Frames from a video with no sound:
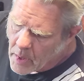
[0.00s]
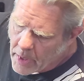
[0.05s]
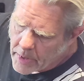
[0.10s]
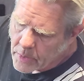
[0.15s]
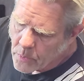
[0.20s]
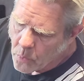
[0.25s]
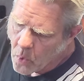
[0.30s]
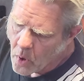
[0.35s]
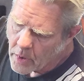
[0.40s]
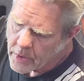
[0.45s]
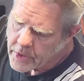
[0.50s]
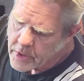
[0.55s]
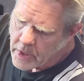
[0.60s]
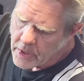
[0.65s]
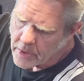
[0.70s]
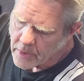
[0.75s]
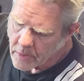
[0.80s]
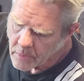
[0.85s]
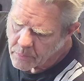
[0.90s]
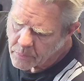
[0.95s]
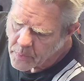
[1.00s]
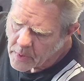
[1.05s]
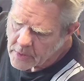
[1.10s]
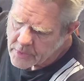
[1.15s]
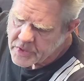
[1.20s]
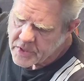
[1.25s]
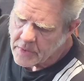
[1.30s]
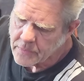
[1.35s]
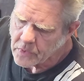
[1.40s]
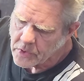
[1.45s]
And you want to get a
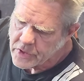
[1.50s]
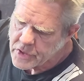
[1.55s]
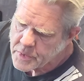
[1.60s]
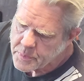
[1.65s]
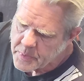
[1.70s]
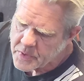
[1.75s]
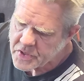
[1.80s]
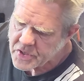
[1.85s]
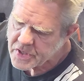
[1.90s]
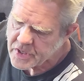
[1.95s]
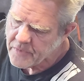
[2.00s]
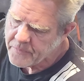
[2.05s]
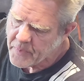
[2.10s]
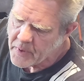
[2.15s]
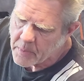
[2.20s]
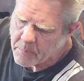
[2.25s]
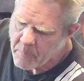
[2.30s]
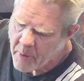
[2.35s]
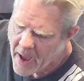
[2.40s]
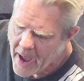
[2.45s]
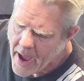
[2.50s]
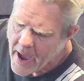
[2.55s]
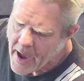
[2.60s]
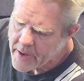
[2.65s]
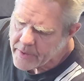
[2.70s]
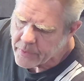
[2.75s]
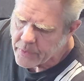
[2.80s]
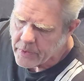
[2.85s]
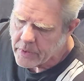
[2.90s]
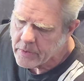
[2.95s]
relatively specific
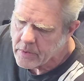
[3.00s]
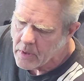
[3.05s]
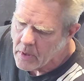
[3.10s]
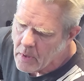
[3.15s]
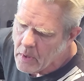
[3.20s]
pattern